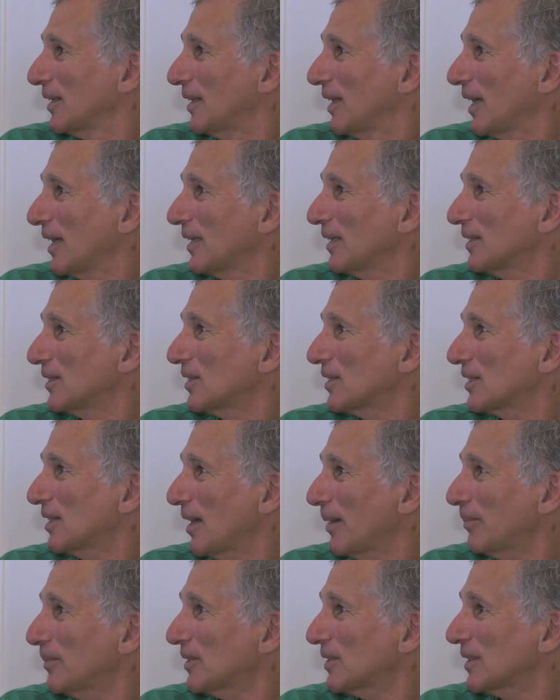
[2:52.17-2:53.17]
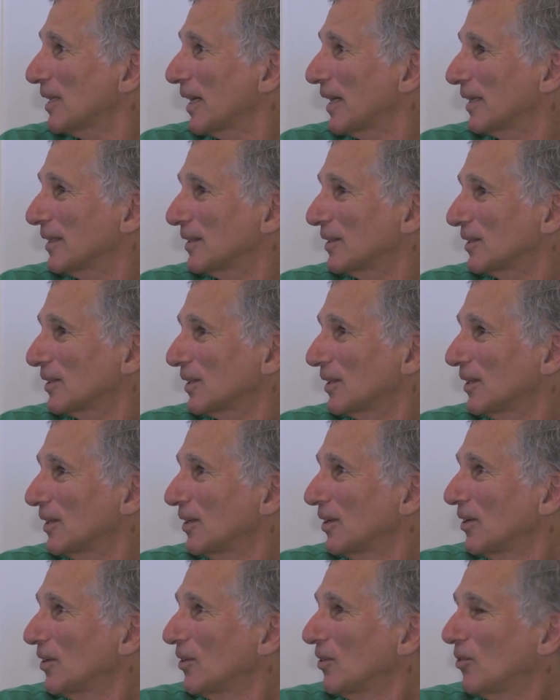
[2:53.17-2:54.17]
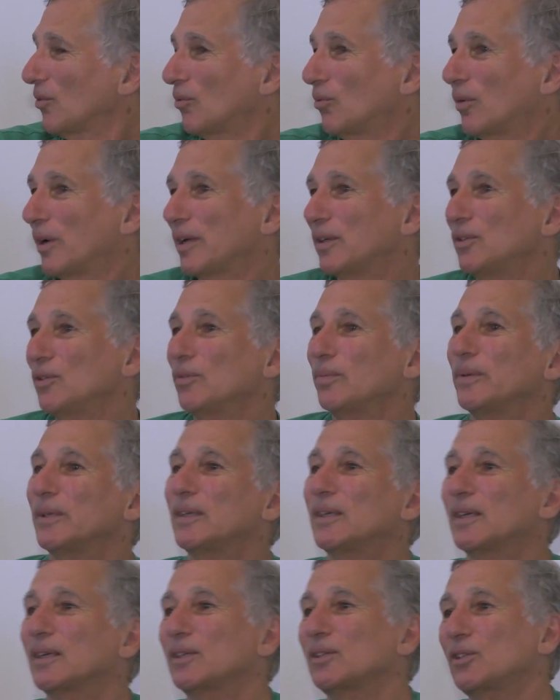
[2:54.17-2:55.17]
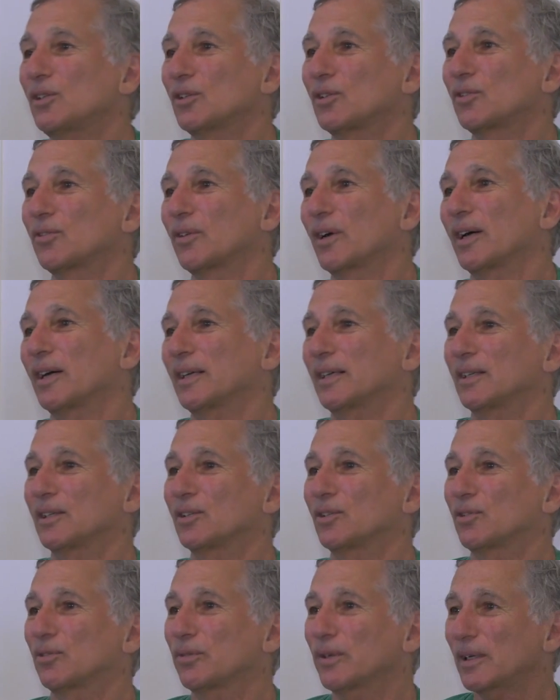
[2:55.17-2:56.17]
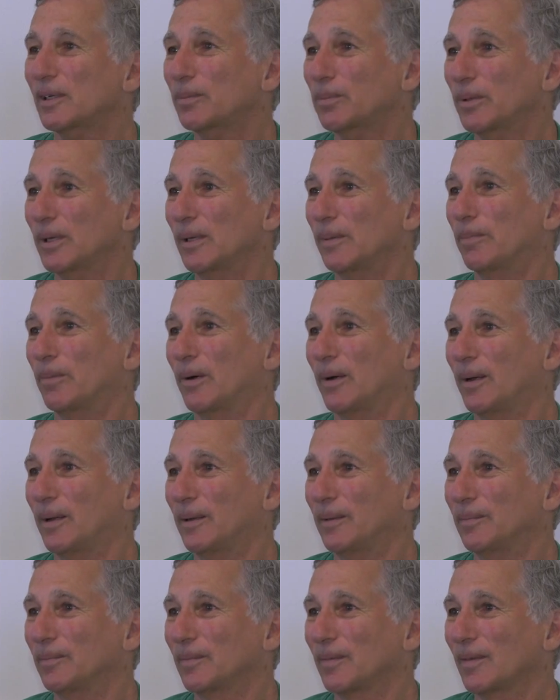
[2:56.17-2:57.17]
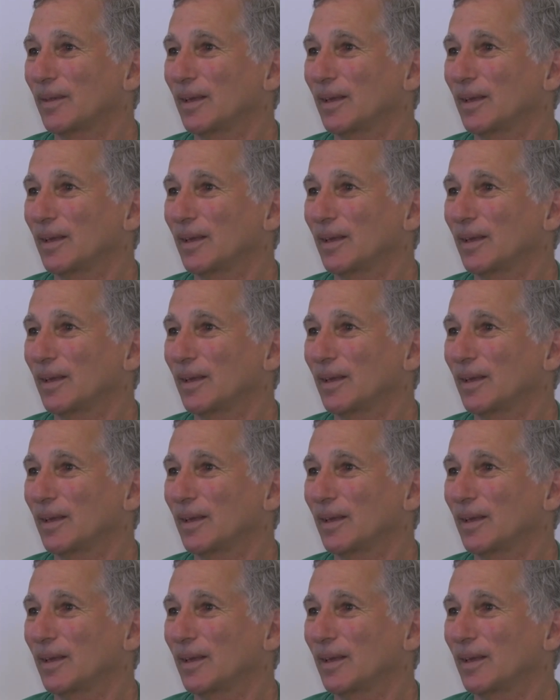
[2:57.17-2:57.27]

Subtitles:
That in some sense, when you begin to try and trick people,